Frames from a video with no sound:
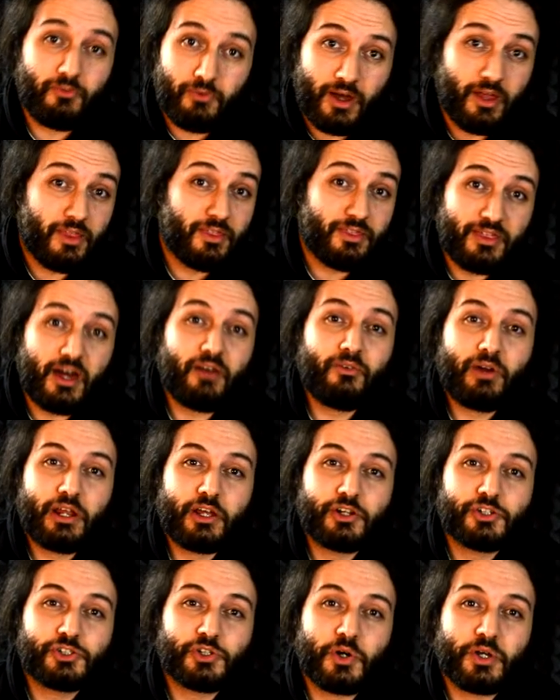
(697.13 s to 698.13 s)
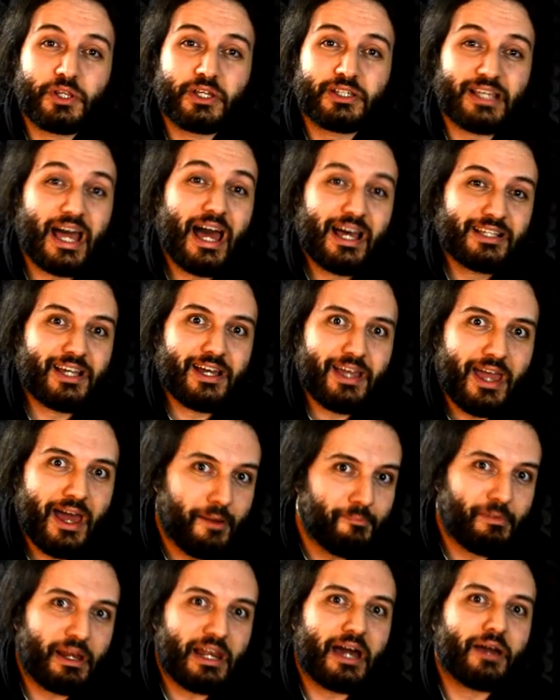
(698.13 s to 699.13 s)
I thoroughly enjoy this as I
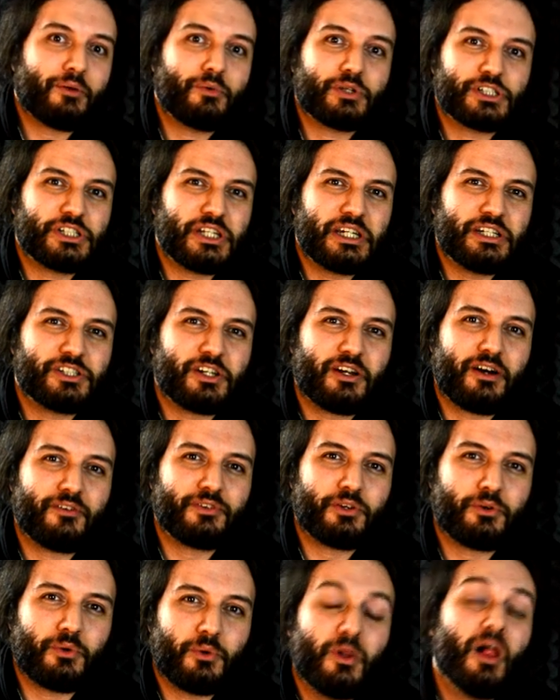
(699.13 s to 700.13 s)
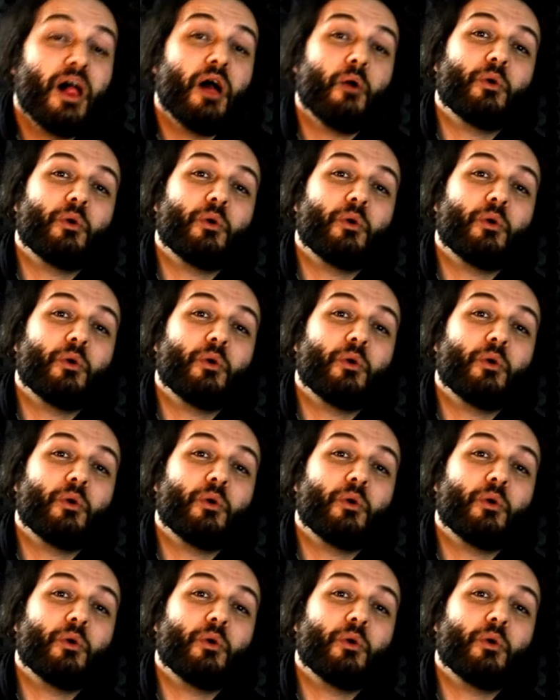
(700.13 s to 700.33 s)
am a language teacher after all